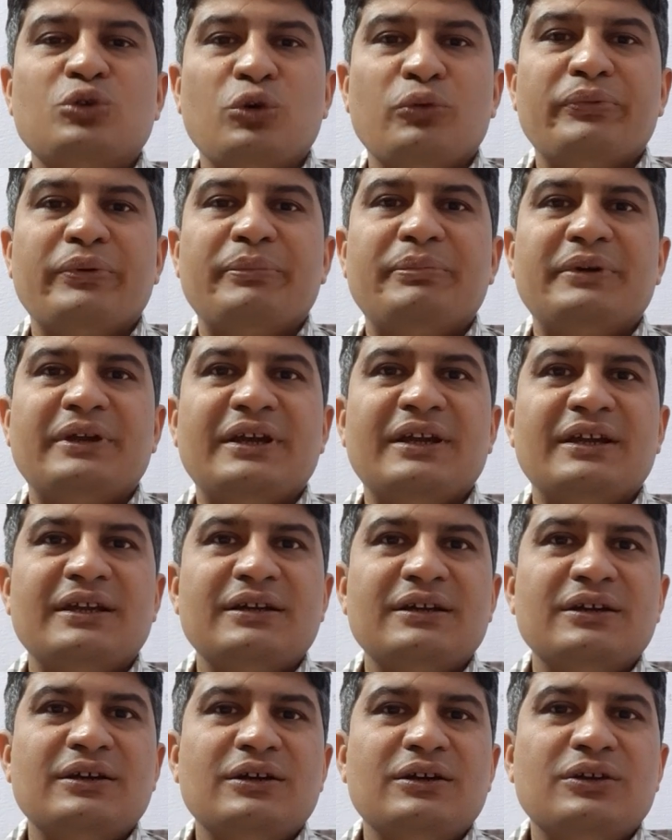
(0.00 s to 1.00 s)
250,
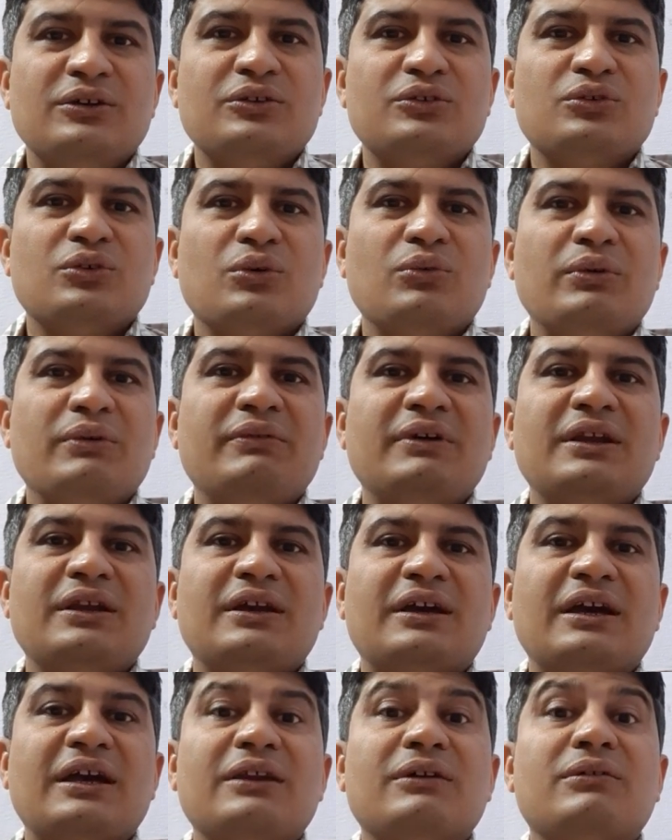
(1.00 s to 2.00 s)
so we will
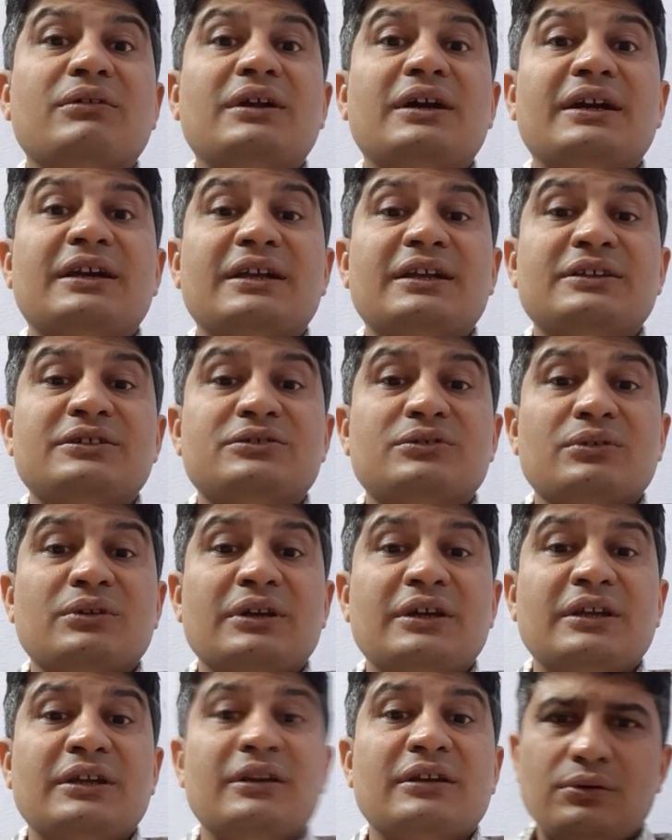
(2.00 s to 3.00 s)
calculate
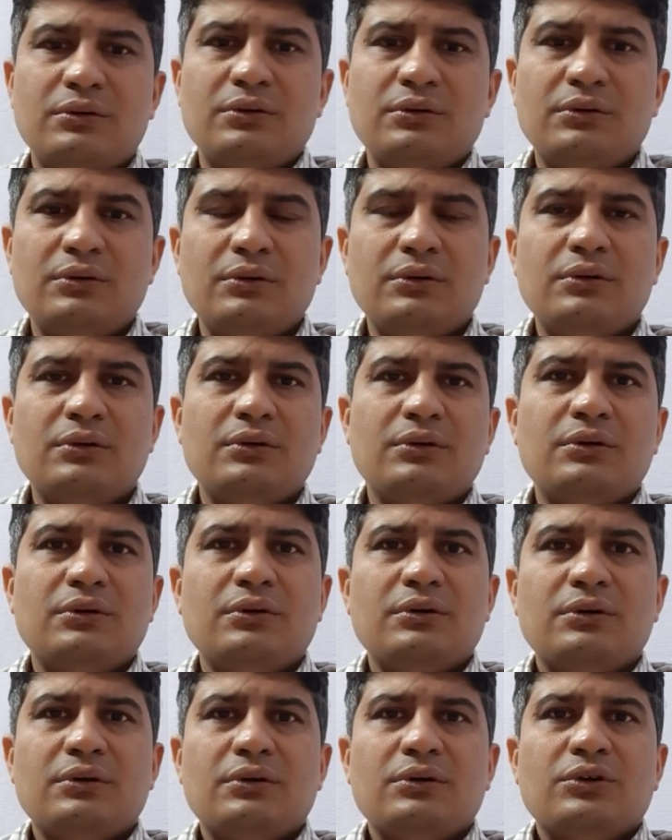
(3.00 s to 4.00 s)
insulin.
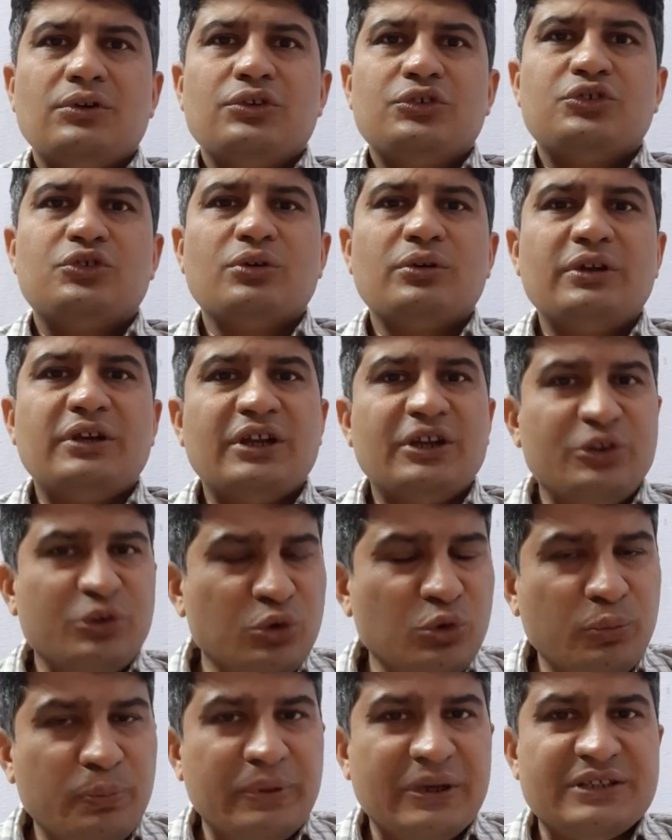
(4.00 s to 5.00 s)
So in a
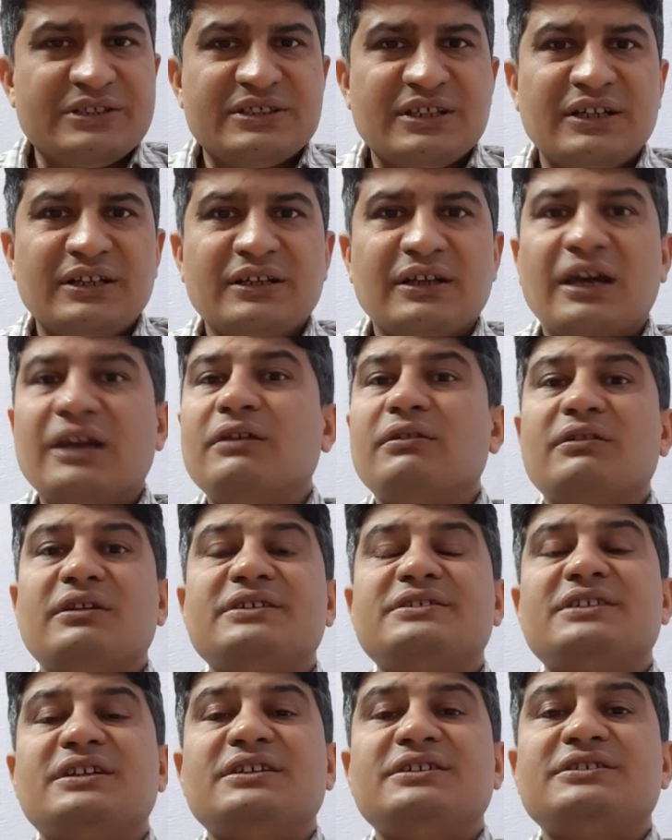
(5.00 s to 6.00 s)
new patient,
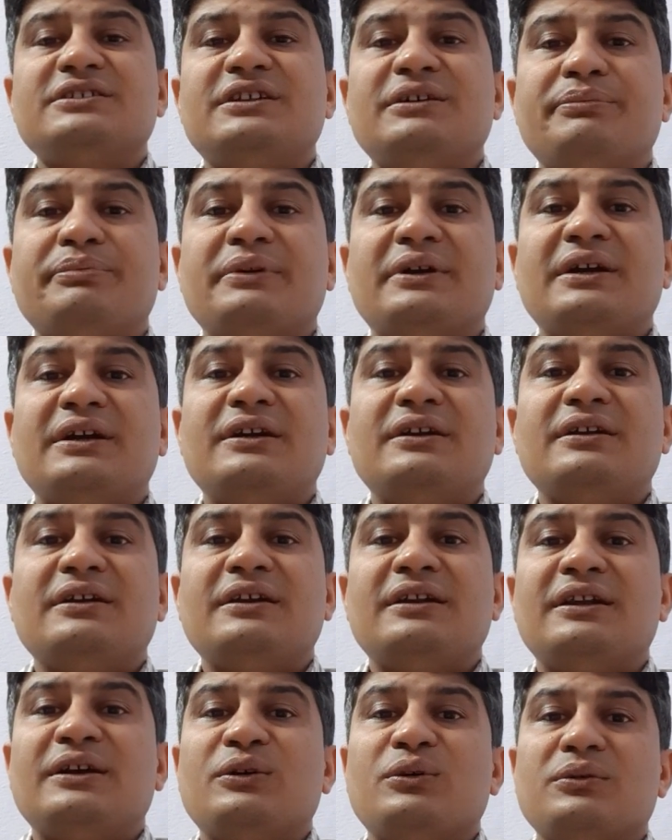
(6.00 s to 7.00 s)
calculation is different.
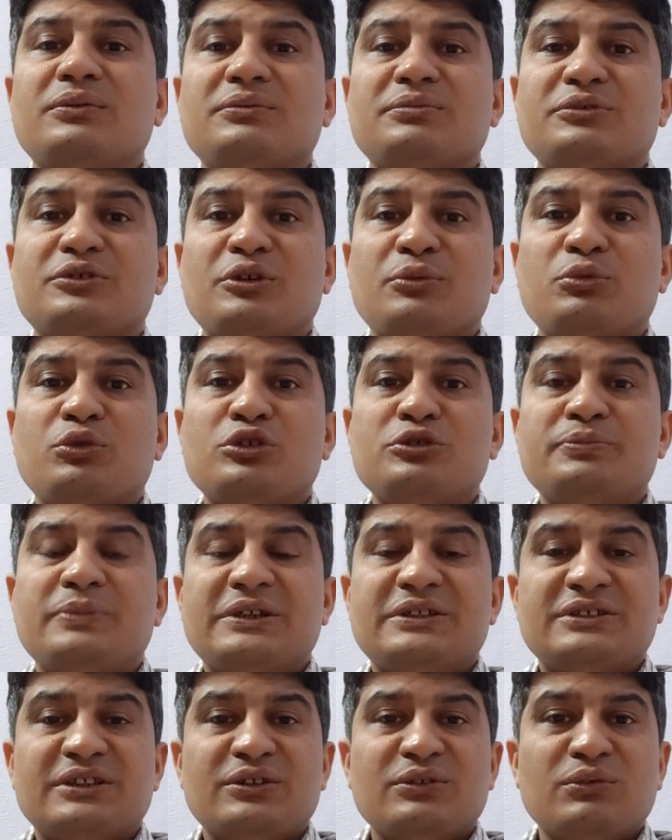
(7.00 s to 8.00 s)
In a suppose
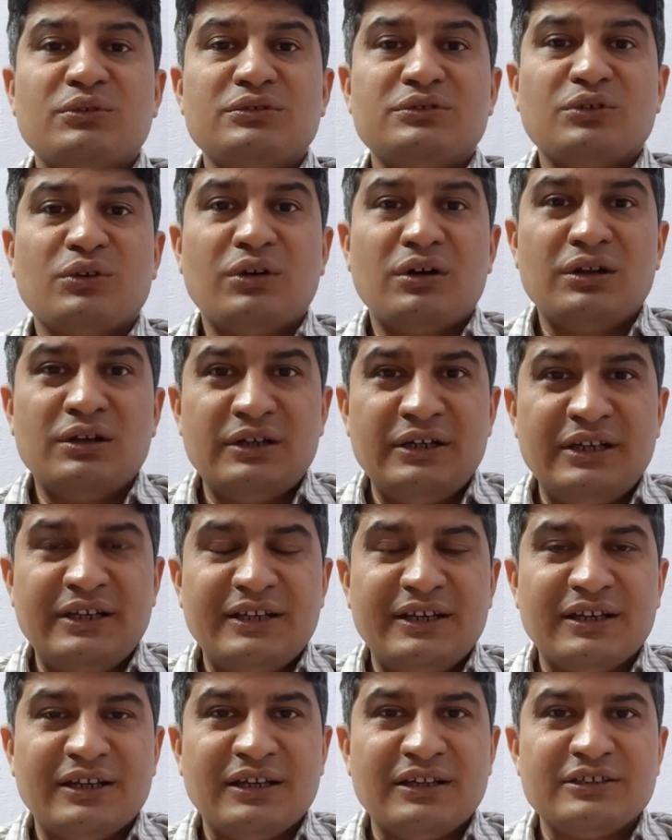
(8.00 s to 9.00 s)
patient who was already
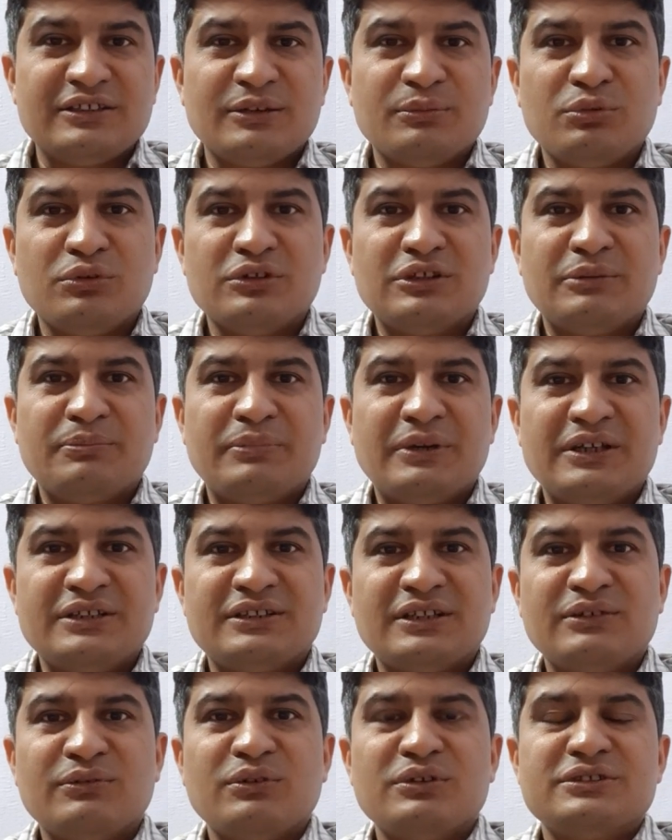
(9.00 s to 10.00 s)
taking, suppose a
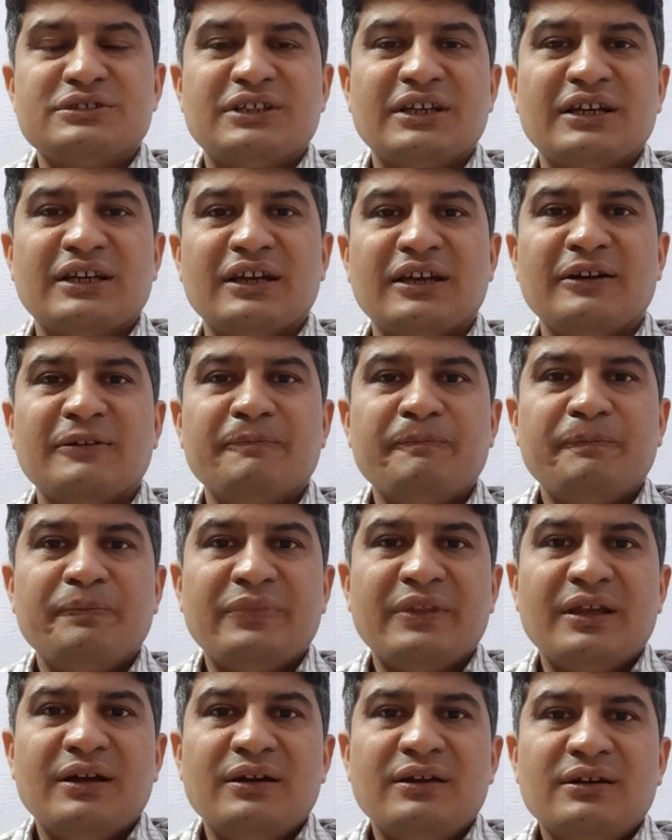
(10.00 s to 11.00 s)
patient was taking
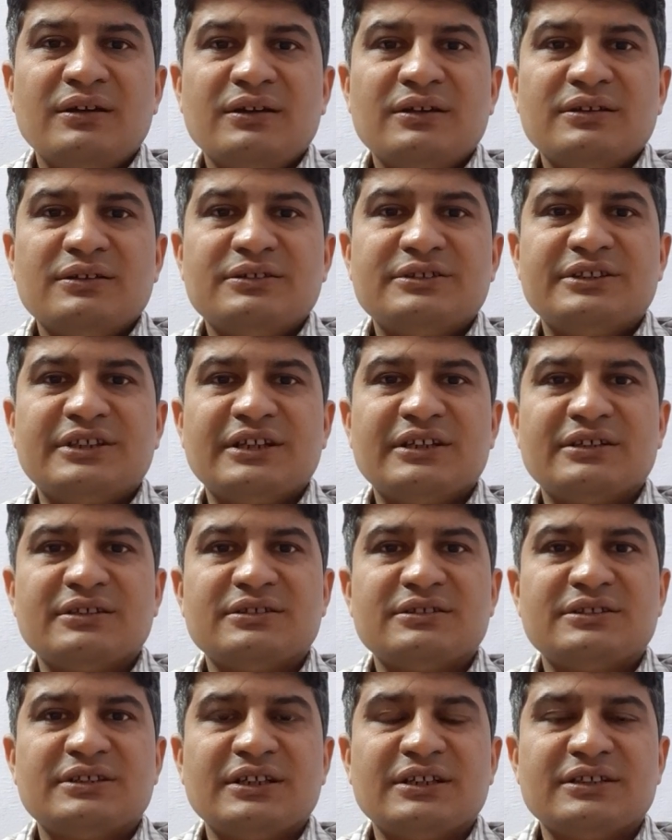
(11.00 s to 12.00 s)

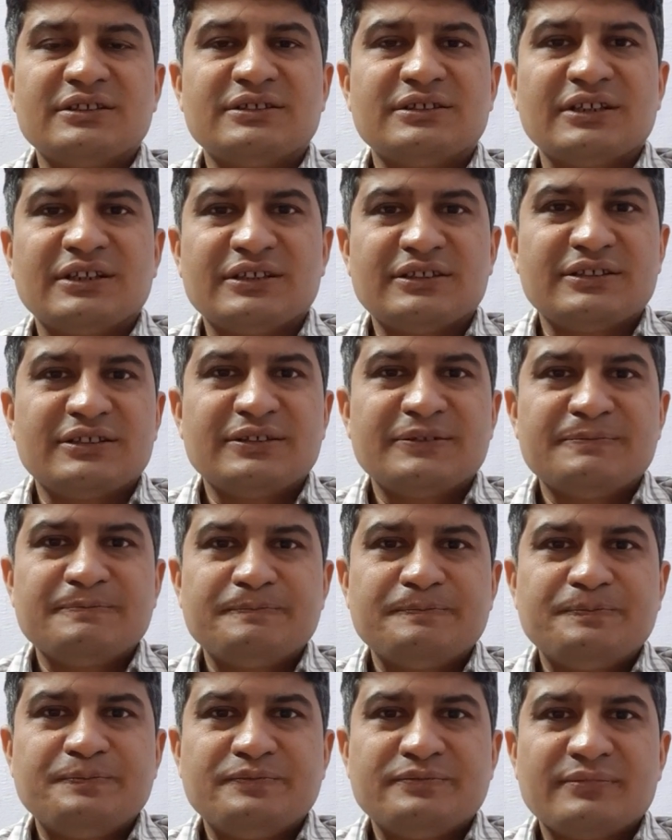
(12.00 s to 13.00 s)
666
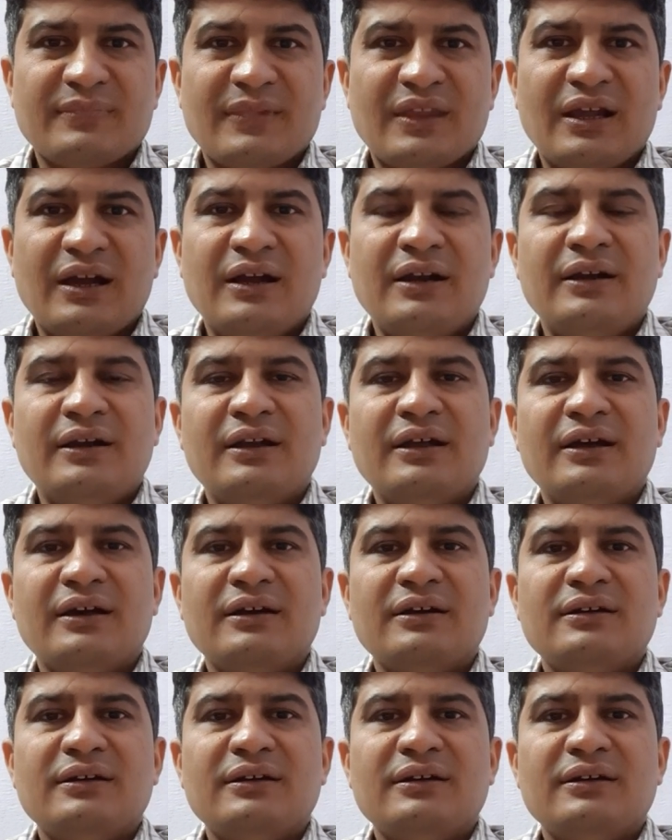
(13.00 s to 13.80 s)
and